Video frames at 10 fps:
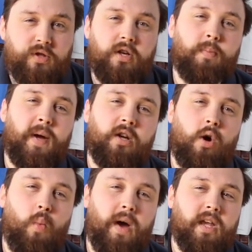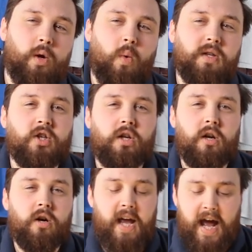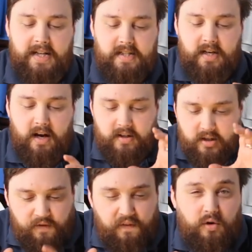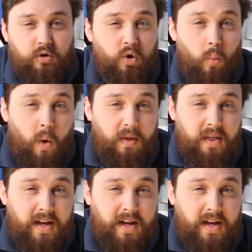So depending on whether you want to look at, just focus on one